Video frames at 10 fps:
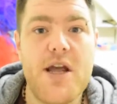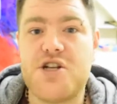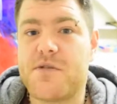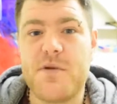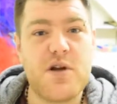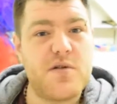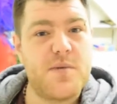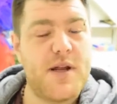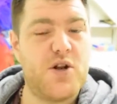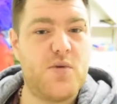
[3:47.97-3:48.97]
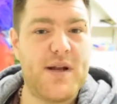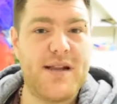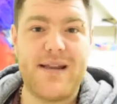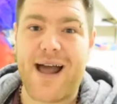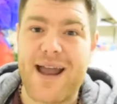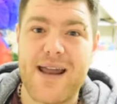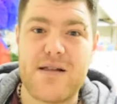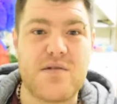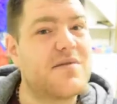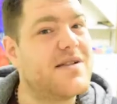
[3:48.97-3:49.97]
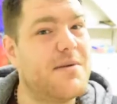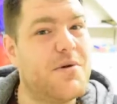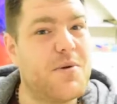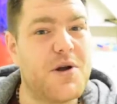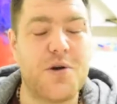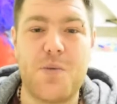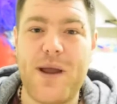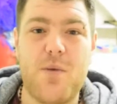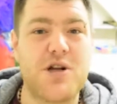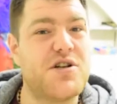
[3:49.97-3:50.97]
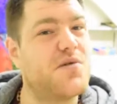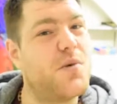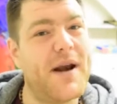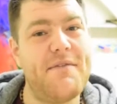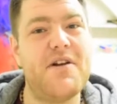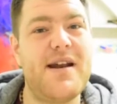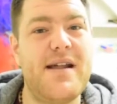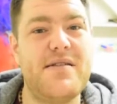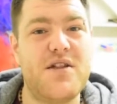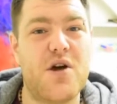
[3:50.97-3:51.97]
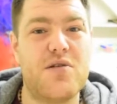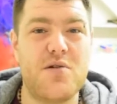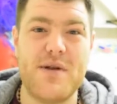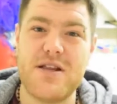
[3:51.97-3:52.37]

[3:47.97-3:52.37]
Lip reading: Just because we're doing diets or Slimming World or Weight Watchers or whatever it is that you're doing